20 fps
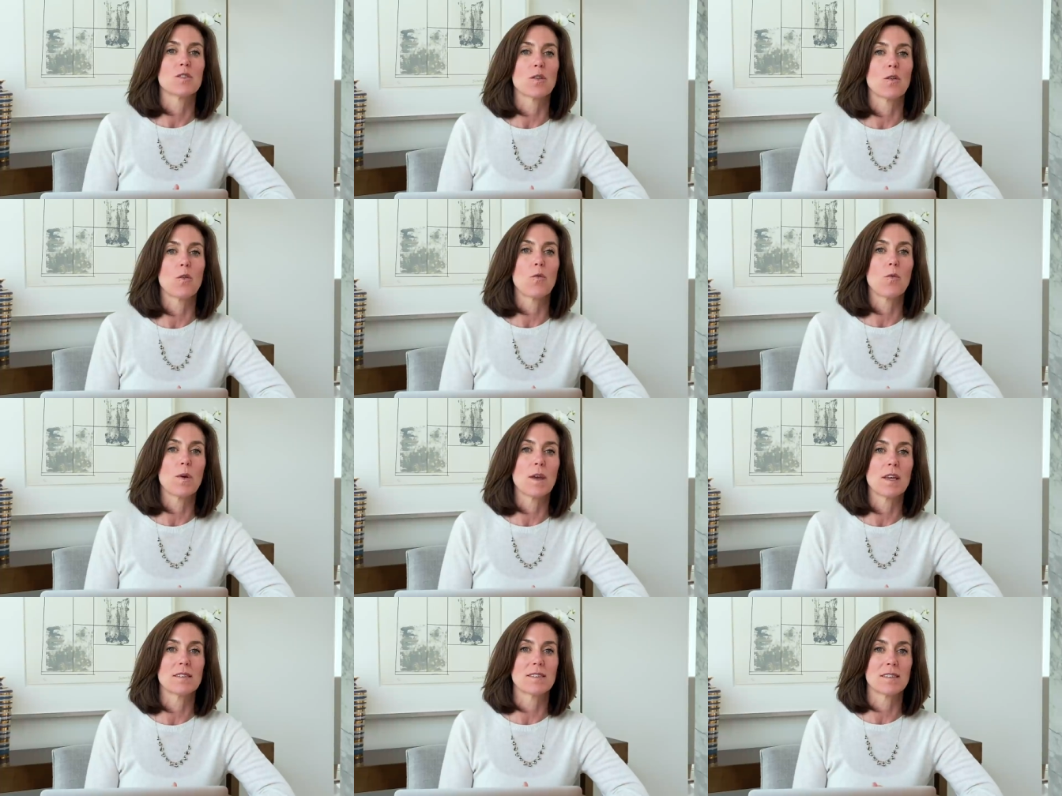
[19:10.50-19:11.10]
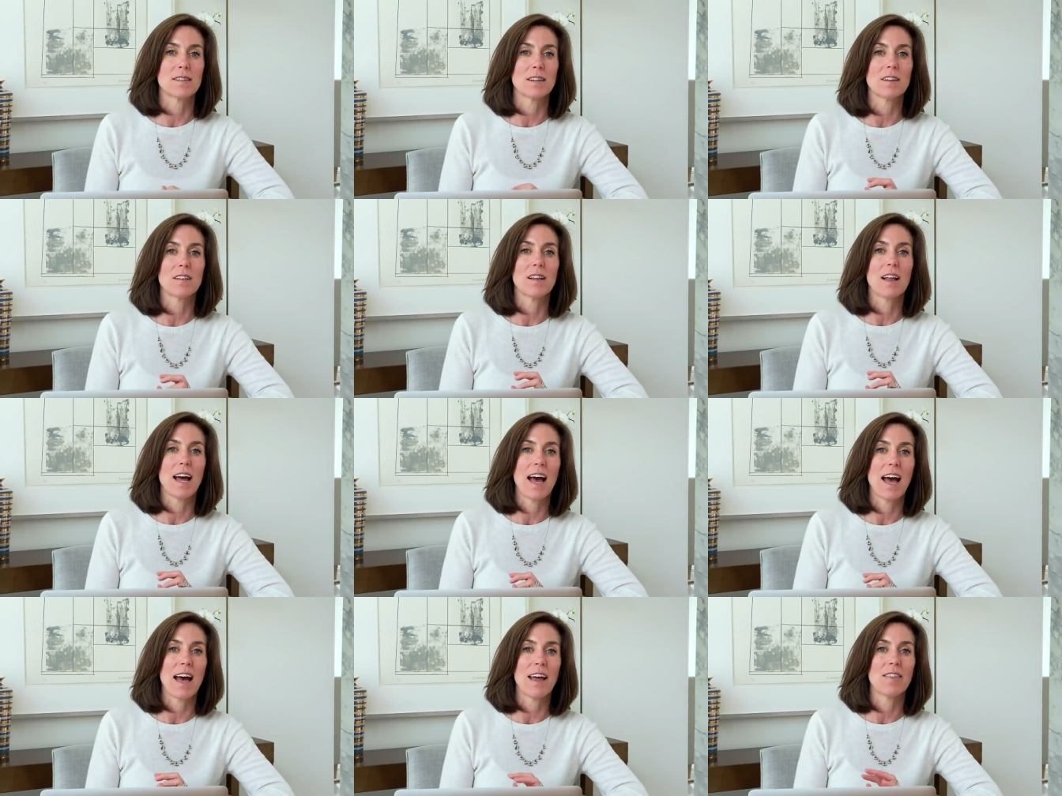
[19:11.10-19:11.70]
so we still
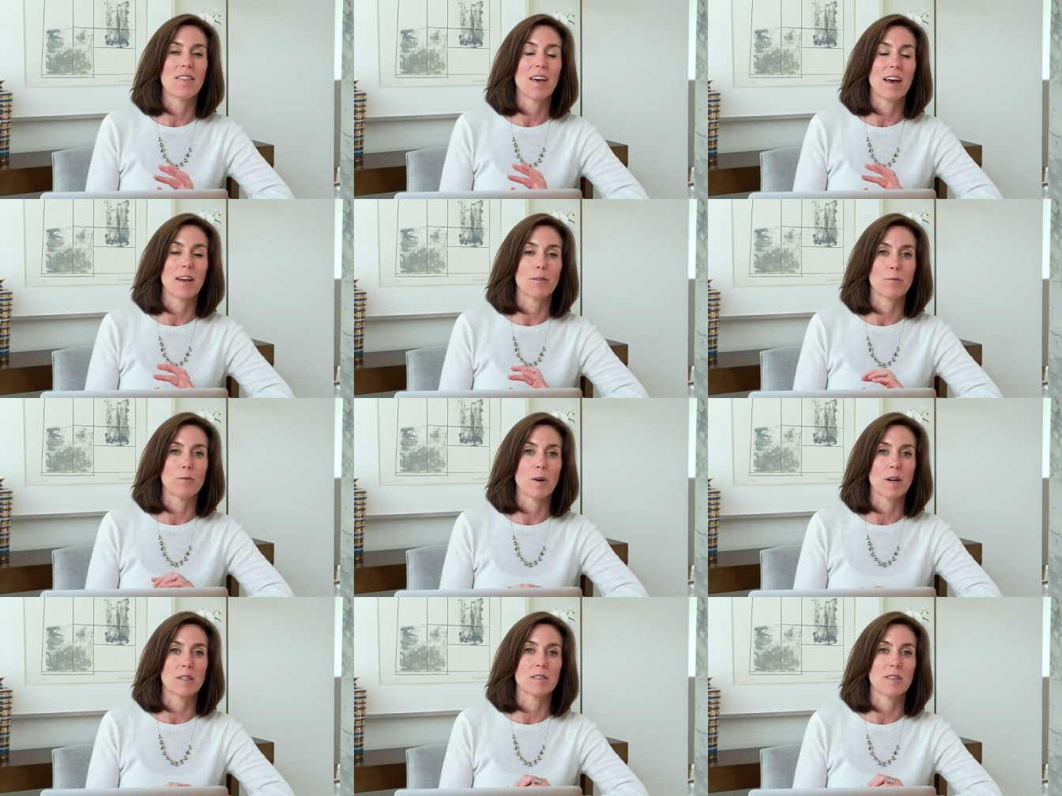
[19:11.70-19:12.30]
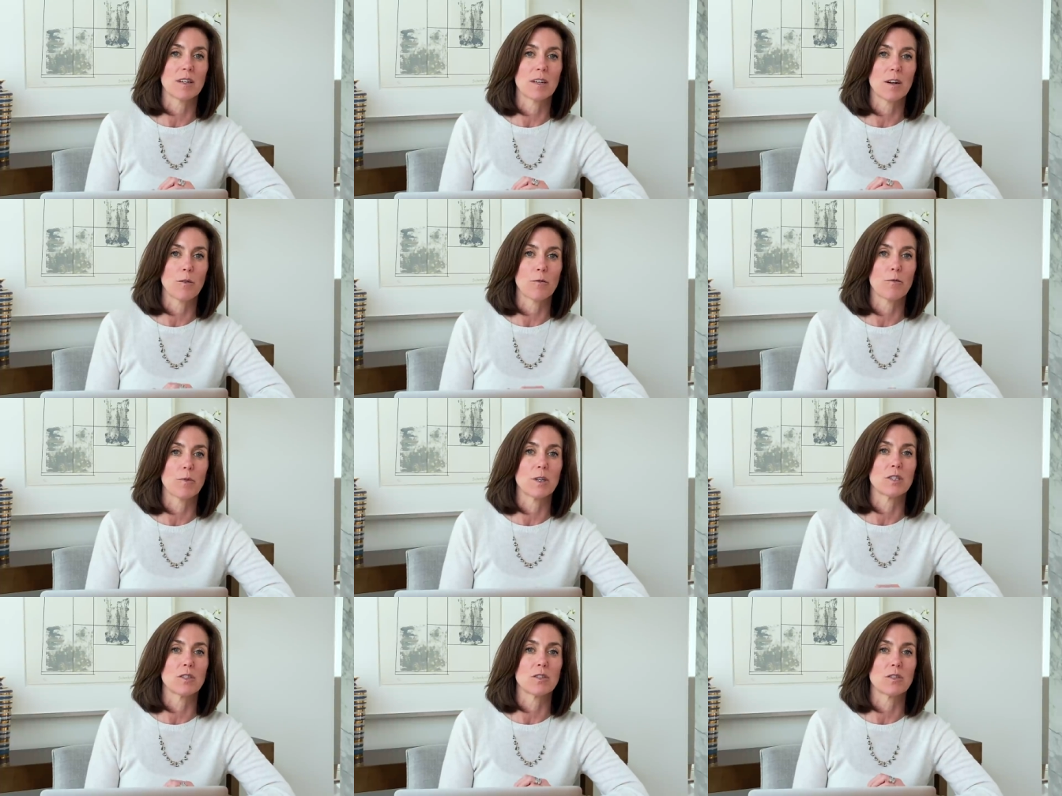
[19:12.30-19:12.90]
had that rustic
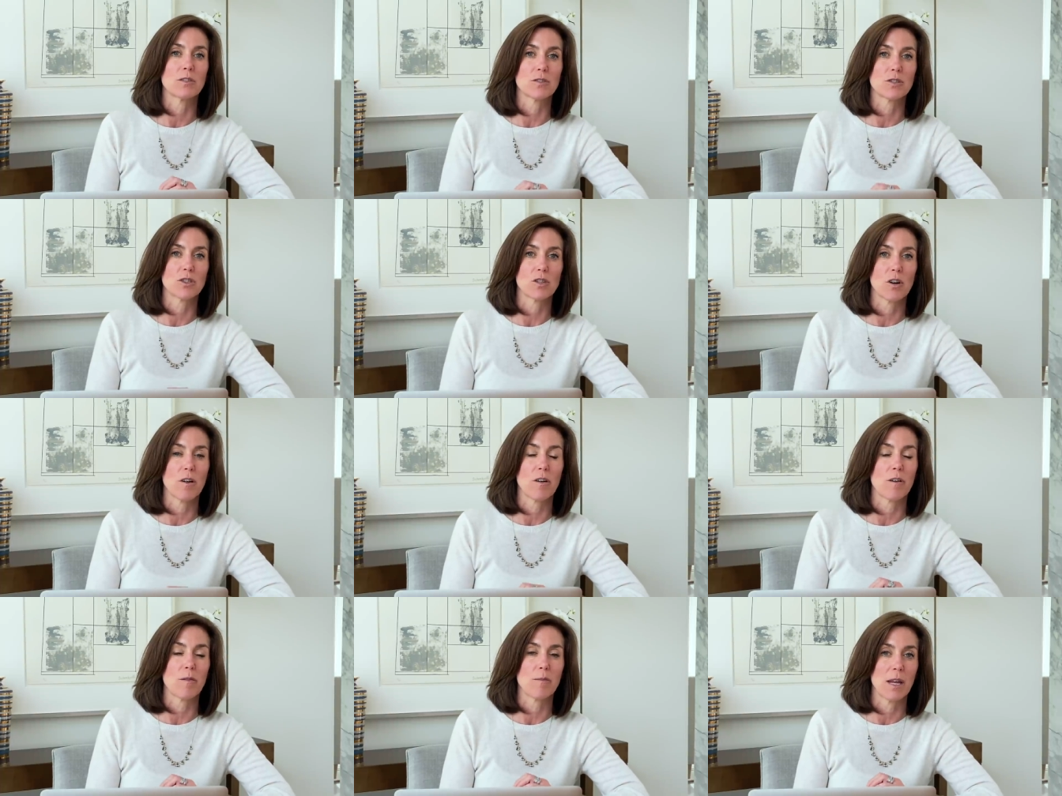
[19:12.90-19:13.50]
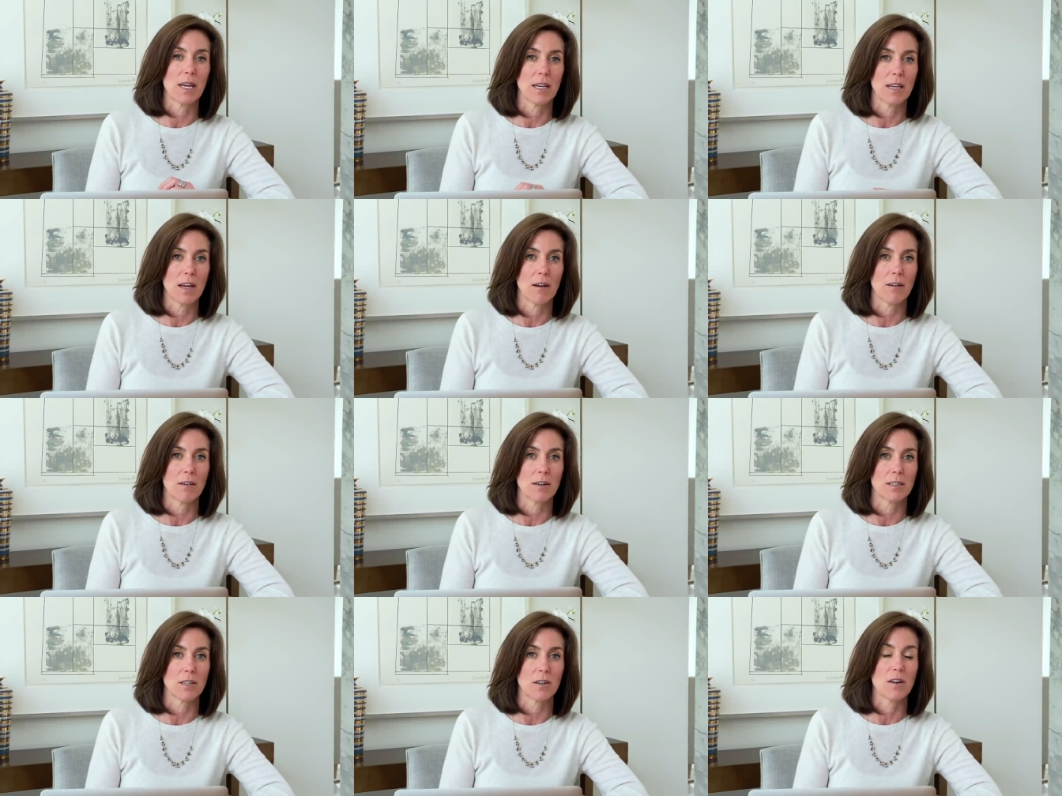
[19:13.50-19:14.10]
original charm and
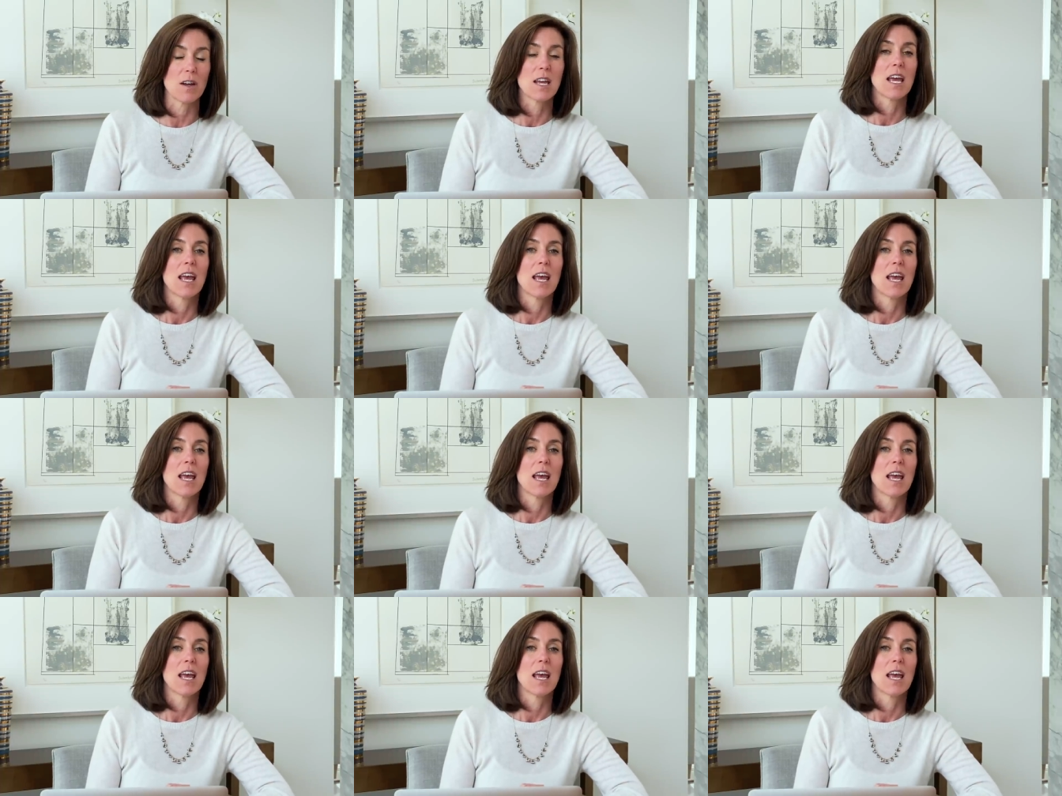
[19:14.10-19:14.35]
character.